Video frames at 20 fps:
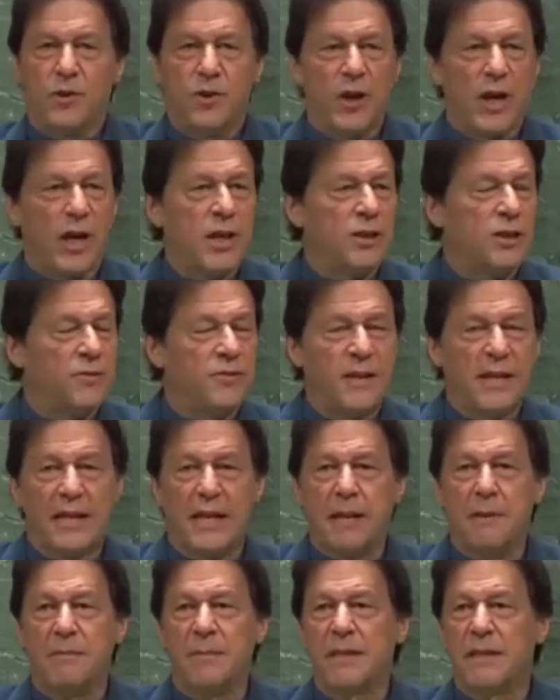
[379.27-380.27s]
charge of our
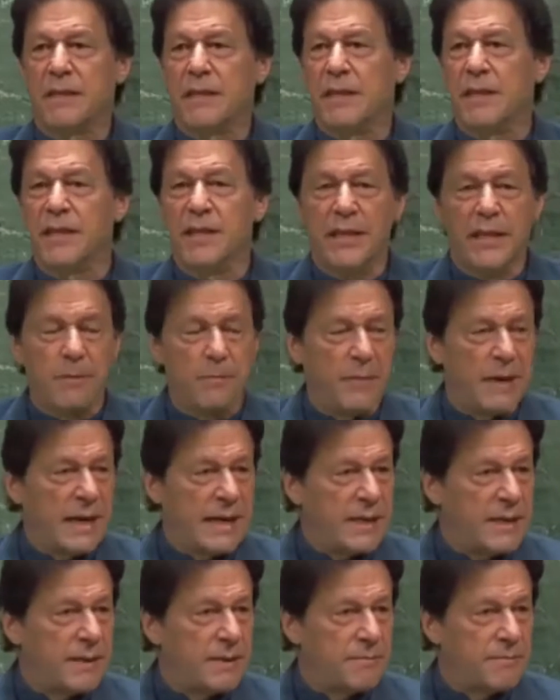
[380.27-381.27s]
government a year
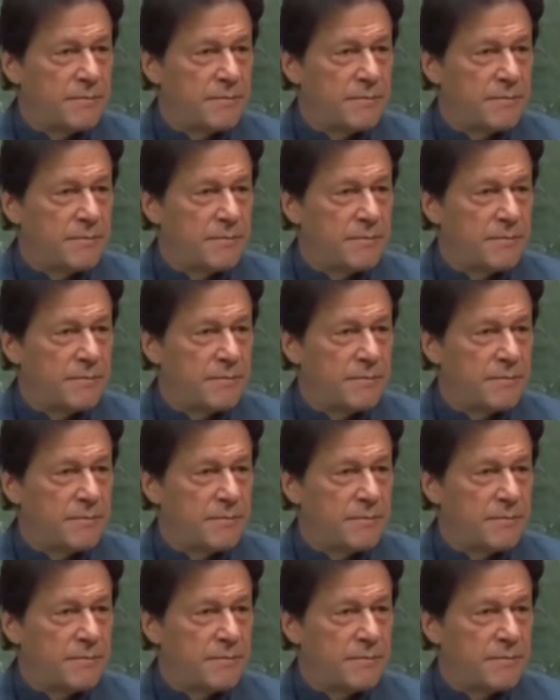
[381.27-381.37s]
back,